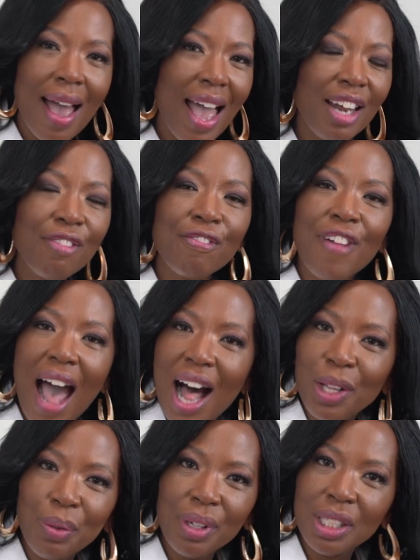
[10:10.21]
and
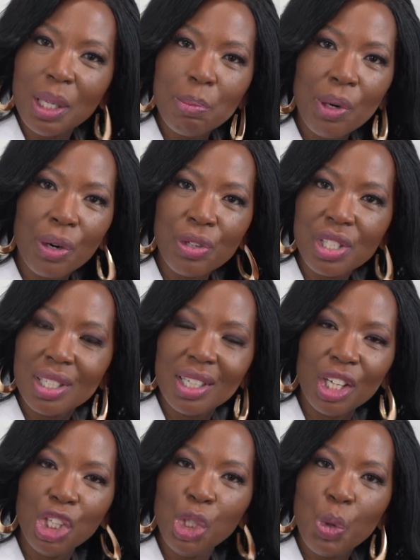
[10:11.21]
valuing the person
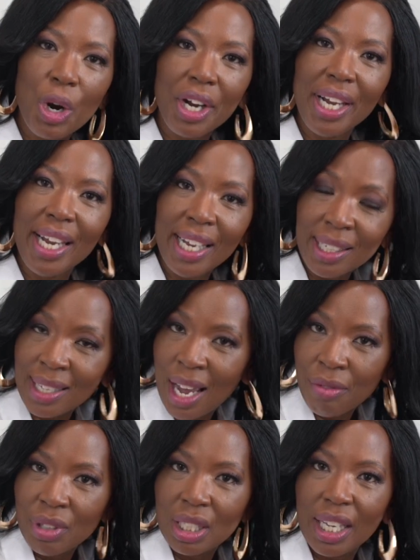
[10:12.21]
that you are in
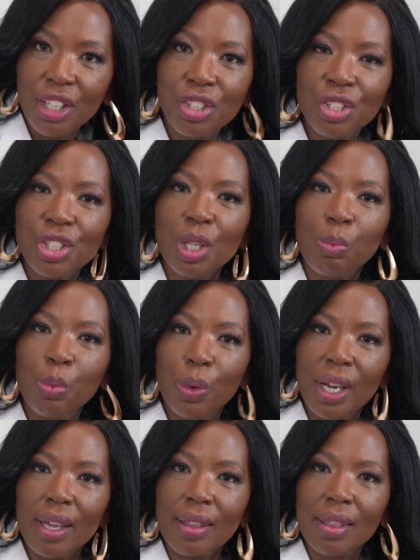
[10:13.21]
that relationship
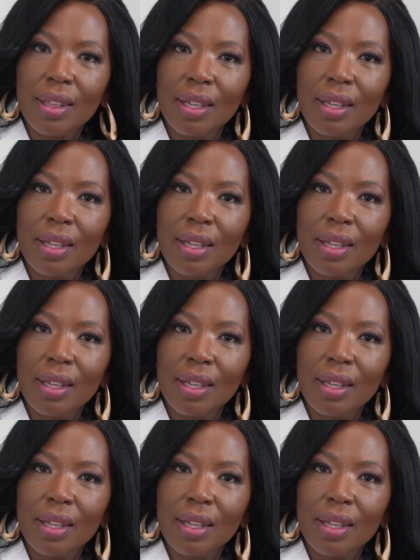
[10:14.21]
with.